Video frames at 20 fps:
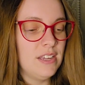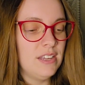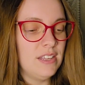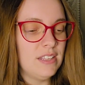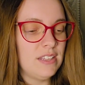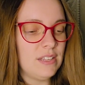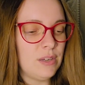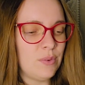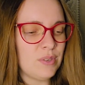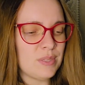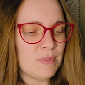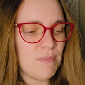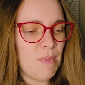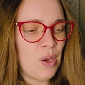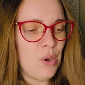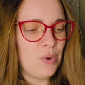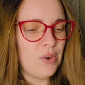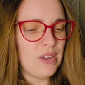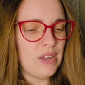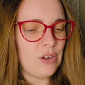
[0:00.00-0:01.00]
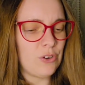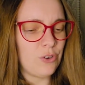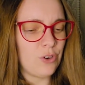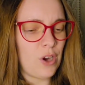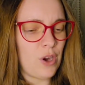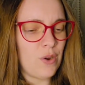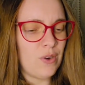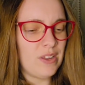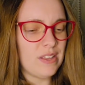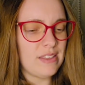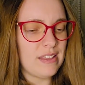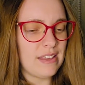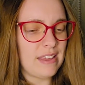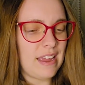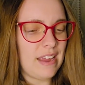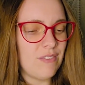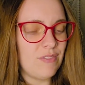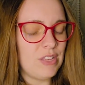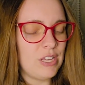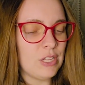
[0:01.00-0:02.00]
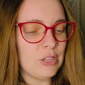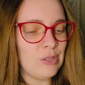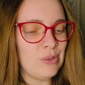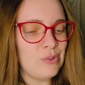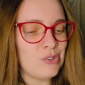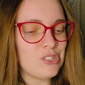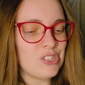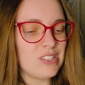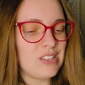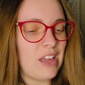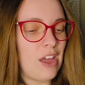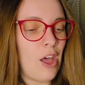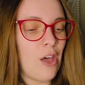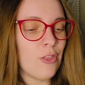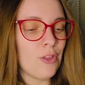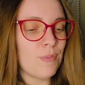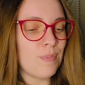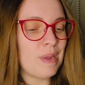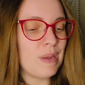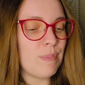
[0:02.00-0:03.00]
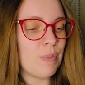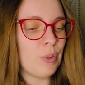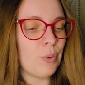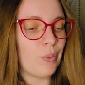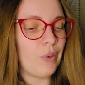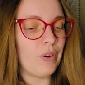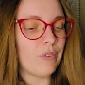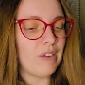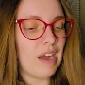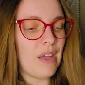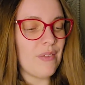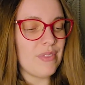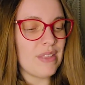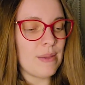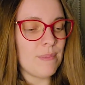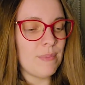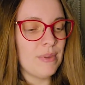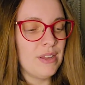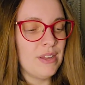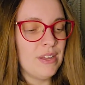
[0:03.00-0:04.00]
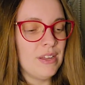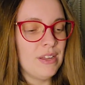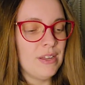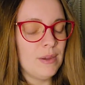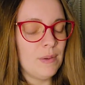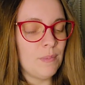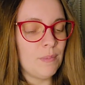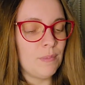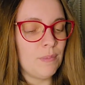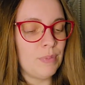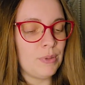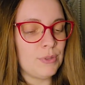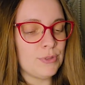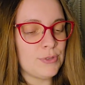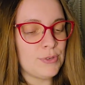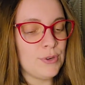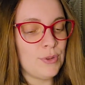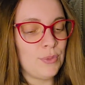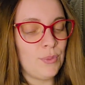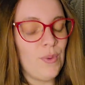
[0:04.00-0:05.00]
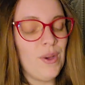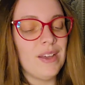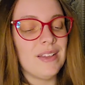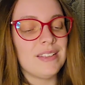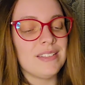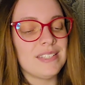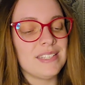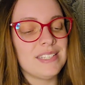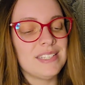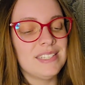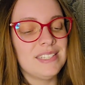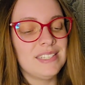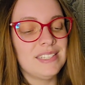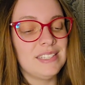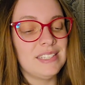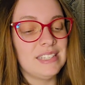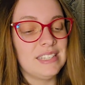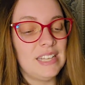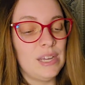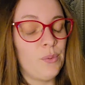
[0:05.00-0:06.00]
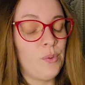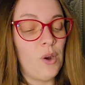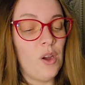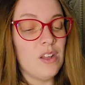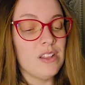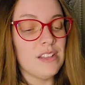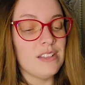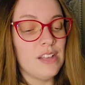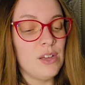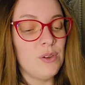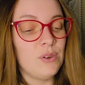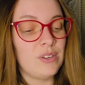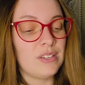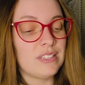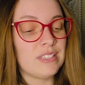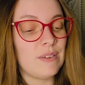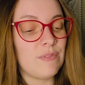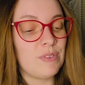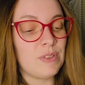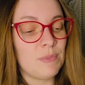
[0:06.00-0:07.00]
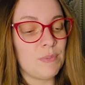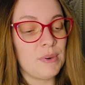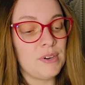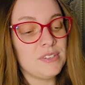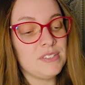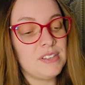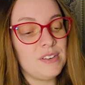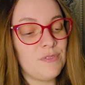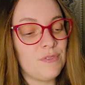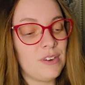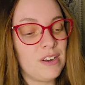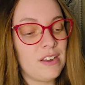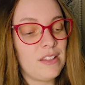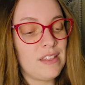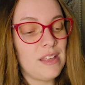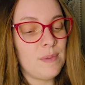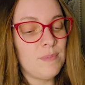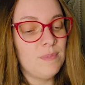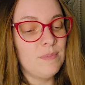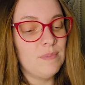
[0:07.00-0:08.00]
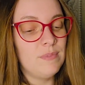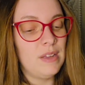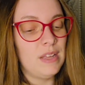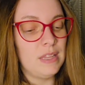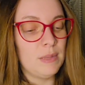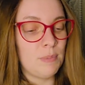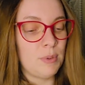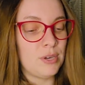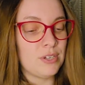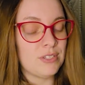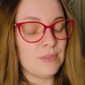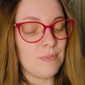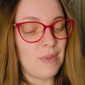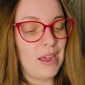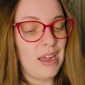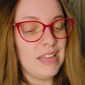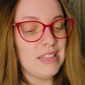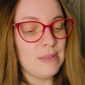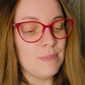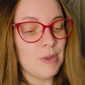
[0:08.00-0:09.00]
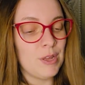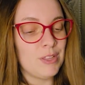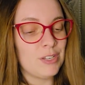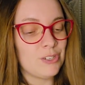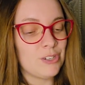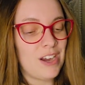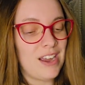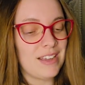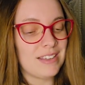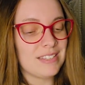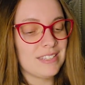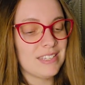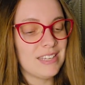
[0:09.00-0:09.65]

There was moaning and groaning that gave the illusion that other people were around them, but the truth was, they were all alone except for the person in front of them and the person behind them on the tracks.